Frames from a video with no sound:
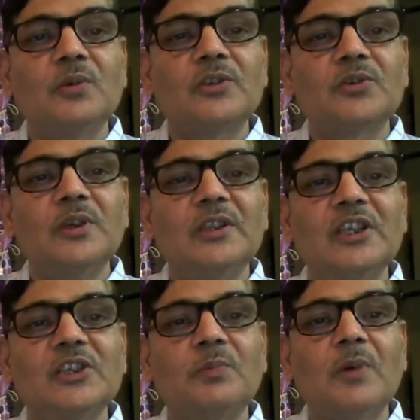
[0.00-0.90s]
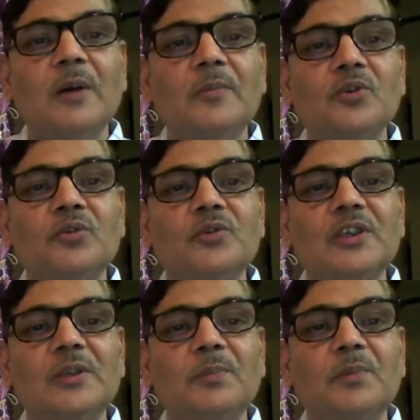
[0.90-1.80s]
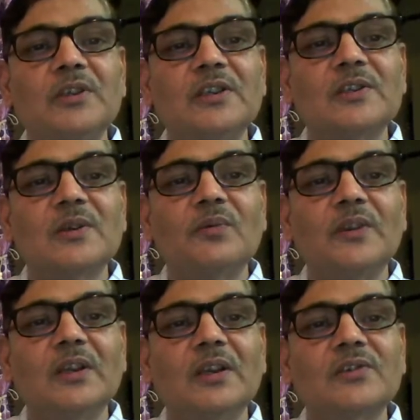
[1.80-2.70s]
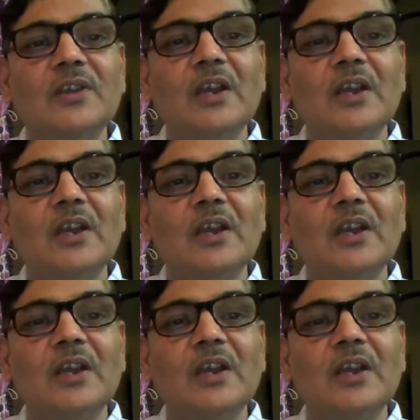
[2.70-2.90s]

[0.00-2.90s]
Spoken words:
So in this palm you see the presence of fingers.